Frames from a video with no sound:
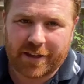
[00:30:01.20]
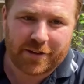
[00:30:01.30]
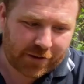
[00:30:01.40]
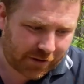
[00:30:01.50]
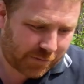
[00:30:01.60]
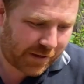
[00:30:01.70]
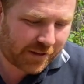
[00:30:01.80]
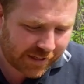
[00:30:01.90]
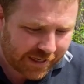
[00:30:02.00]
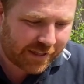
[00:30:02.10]
that, you're going to
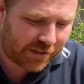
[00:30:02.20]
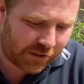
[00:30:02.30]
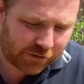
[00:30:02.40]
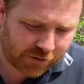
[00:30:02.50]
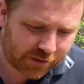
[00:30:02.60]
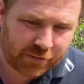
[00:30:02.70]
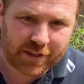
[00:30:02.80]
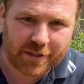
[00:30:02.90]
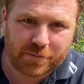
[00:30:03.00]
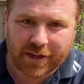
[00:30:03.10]
be needing to use some of
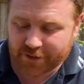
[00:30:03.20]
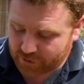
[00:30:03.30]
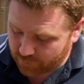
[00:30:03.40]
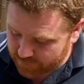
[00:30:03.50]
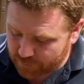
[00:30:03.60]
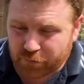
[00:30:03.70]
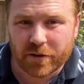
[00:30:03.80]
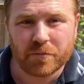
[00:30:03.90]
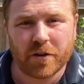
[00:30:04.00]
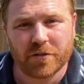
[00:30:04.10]
these plants, and obviously
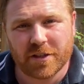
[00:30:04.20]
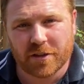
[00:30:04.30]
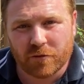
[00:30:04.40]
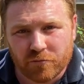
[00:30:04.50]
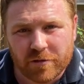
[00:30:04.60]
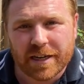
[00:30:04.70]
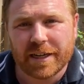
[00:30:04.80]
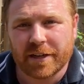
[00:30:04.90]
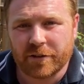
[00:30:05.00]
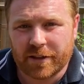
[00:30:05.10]
primroses are
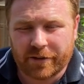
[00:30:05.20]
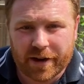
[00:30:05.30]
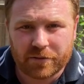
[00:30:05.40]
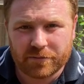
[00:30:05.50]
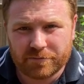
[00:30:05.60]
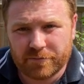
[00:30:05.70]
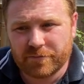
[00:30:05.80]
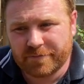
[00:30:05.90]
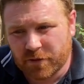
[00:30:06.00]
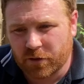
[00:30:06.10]
really good. They're out
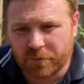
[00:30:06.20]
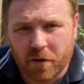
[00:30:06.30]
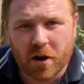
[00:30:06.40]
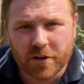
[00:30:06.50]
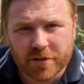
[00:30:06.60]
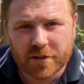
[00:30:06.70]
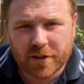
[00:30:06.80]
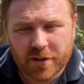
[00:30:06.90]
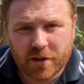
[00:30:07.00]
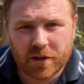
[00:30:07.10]
sort of March,
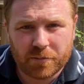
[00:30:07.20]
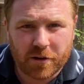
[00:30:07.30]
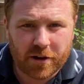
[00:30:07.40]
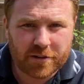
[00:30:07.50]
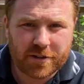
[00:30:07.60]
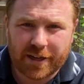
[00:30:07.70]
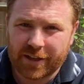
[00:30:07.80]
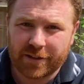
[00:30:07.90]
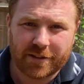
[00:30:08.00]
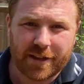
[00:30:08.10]
early March,
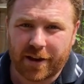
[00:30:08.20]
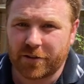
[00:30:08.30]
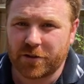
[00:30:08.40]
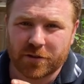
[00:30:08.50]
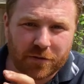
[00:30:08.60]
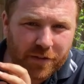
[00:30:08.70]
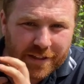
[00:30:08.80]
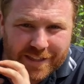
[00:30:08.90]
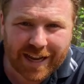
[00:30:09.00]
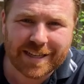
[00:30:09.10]
and they are just a
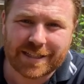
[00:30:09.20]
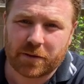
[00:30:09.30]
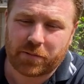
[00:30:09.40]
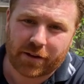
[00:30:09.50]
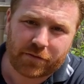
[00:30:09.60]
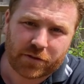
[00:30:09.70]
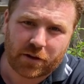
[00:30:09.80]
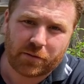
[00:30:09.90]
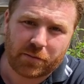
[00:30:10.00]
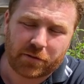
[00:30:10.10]
fantastic plant for
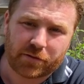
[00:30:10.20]
so many